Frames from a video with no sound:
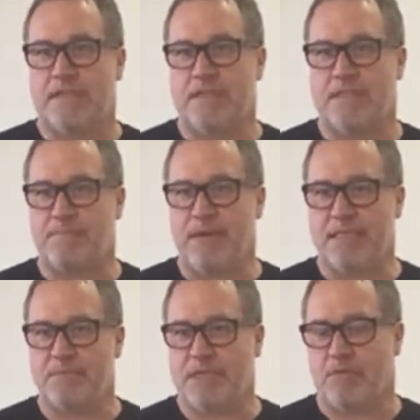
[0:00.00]
this
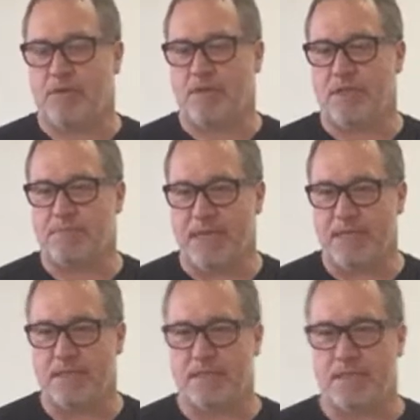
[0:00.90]
basement or these
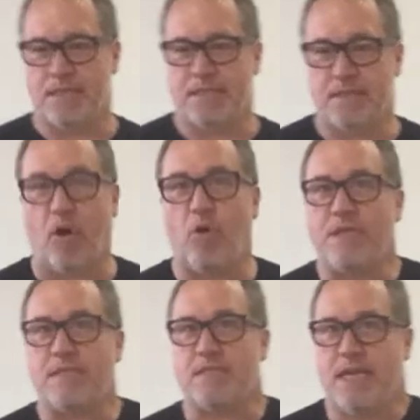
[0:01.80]
bases is
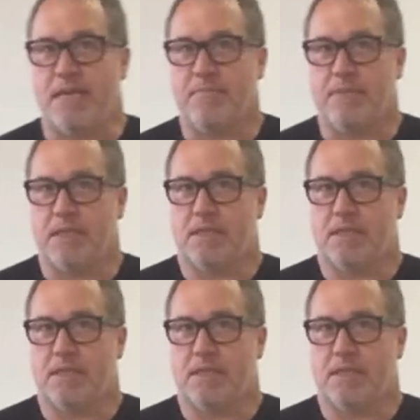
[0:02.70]
always the same.